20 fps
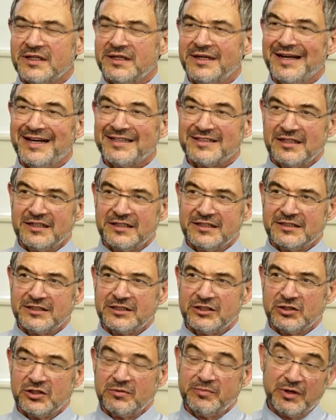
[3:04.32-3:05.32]
the nasal
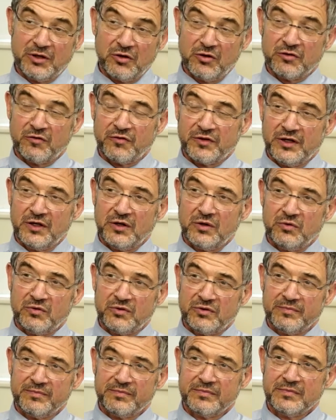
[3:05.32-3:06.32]
incision because of the
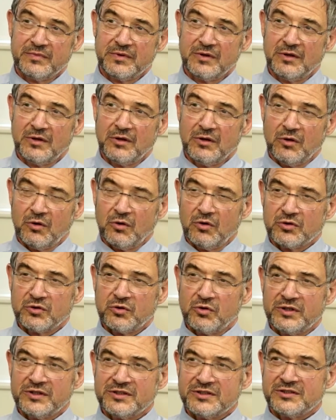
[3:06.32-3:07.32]
nose, or
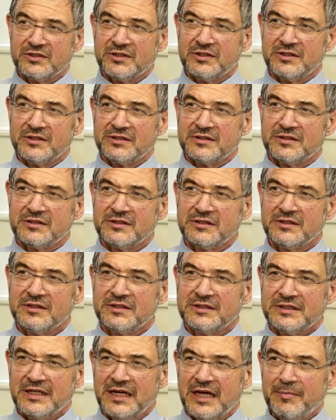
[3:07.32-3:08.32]
to insert
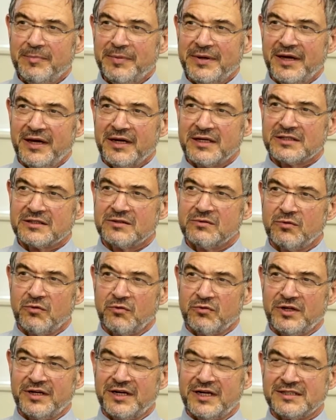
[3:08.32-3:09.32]
the APX
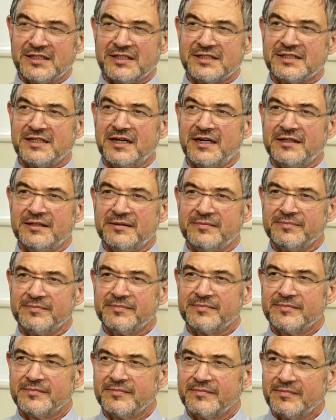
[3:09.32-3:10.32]
through the nasal side.
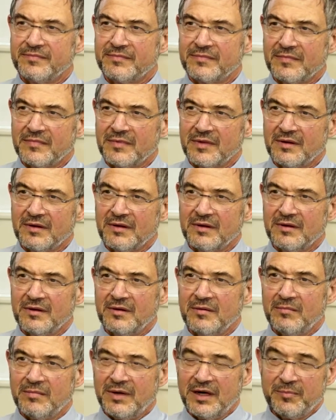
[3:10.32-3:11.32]

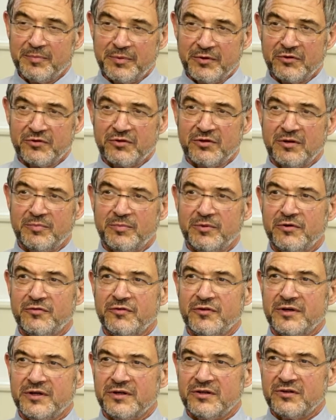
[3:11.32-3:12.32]
My personal
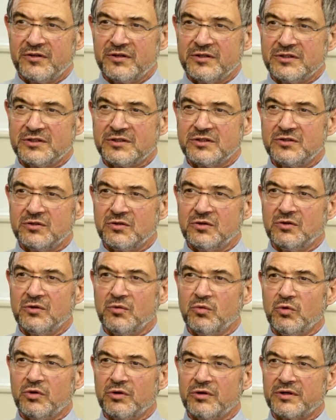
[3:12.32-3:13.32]
preference is to
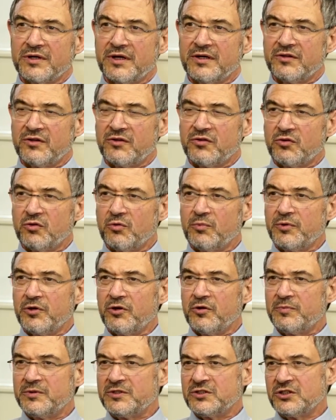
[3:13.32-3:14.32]
work at the
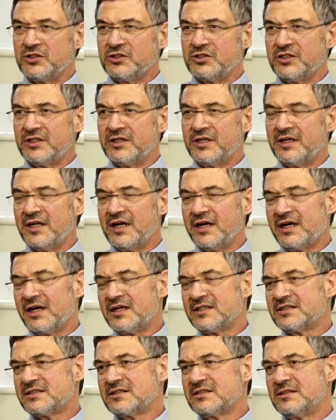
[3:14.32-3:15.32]
superior position, and I
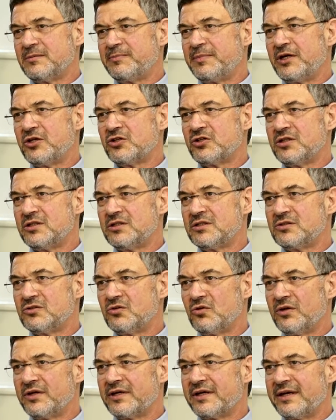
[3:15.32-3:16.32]
ask the patient
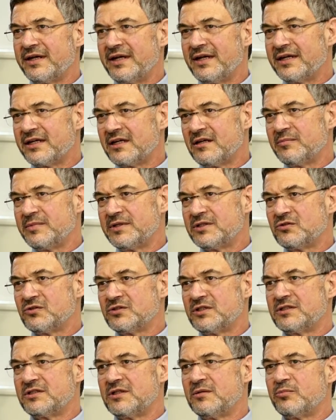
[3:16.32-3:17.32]
to look a little bit to
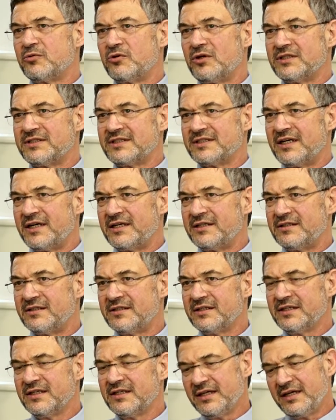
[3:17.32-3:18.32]
the temporal side.
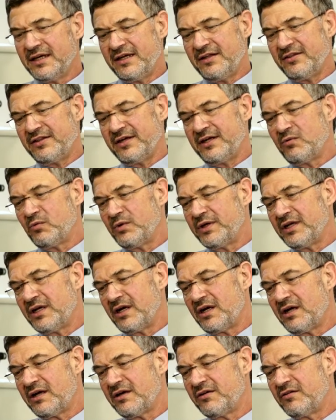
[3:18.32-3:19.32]
And then when the
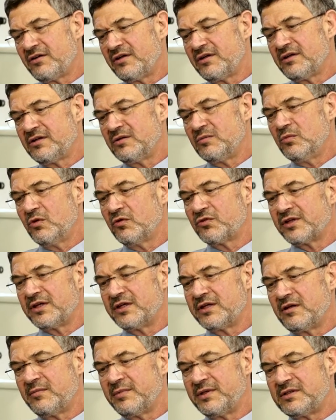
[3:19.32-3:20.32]
eye moves a
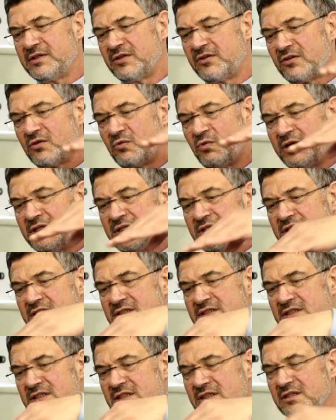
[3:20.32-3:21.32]
little bit, it's quite
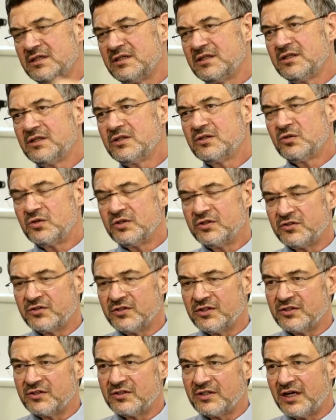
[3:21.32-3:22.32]
easy to
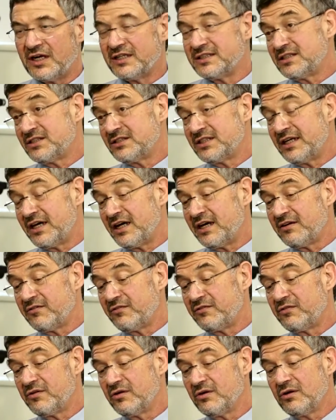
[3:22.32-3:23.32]
insert either the
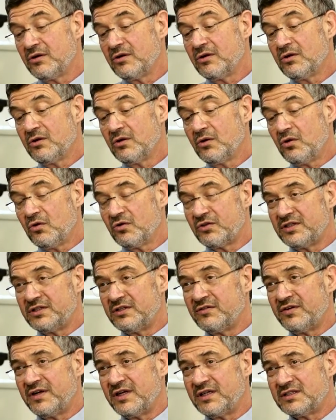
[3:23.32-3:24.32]
knife or the
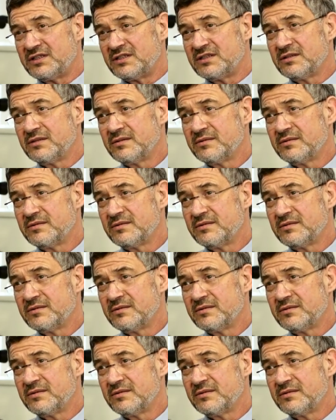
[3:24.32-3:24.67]
device.